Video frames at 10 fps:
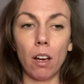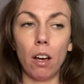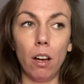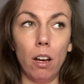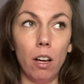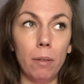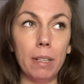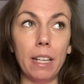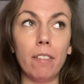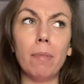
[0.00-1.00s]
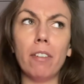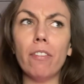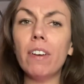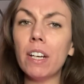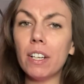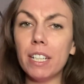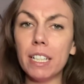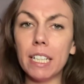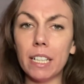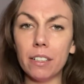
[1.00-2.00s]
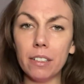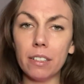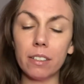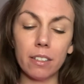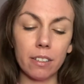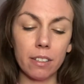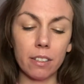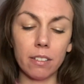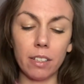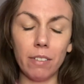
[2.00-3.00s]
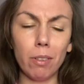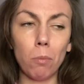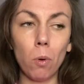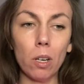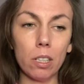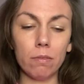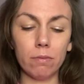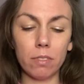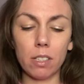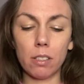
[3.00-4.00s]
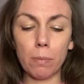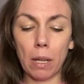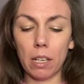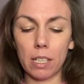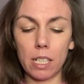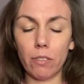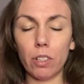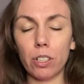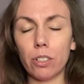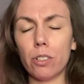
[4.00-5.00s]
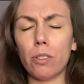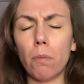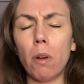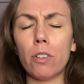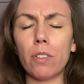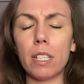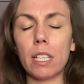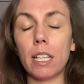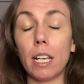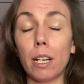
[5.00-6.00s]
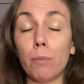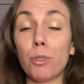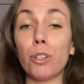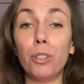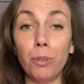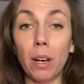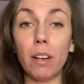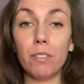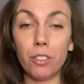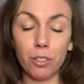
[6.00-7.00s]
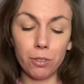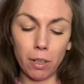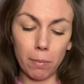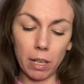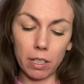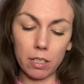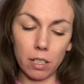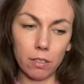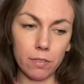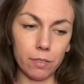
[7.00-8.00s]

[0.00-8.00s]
Um, and they've been very detailed, even more. It's probably because I've learned so much recently, and I'm sure you have too, about yourself.